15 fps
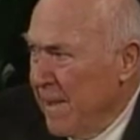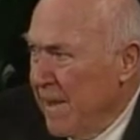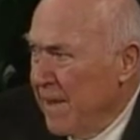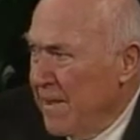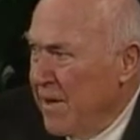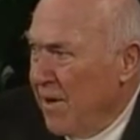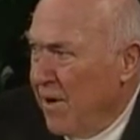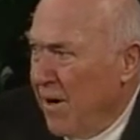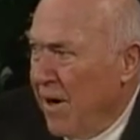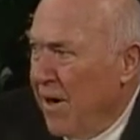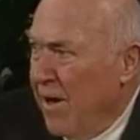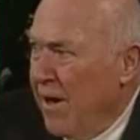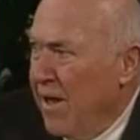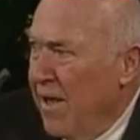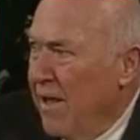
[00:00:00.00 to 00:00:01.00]
There
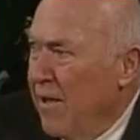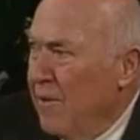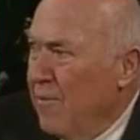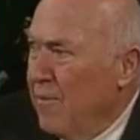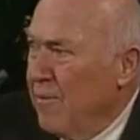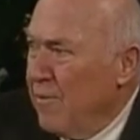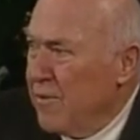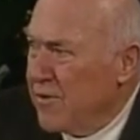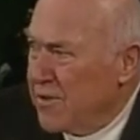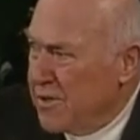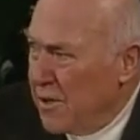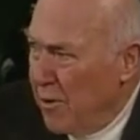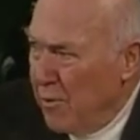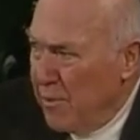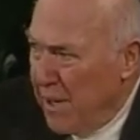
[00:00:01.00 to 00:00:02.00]
are
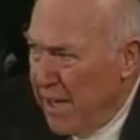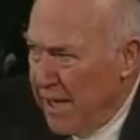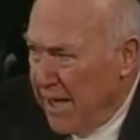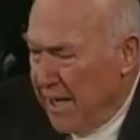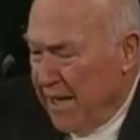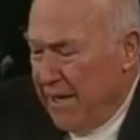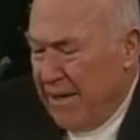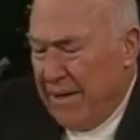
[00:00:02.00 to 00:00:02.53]
so many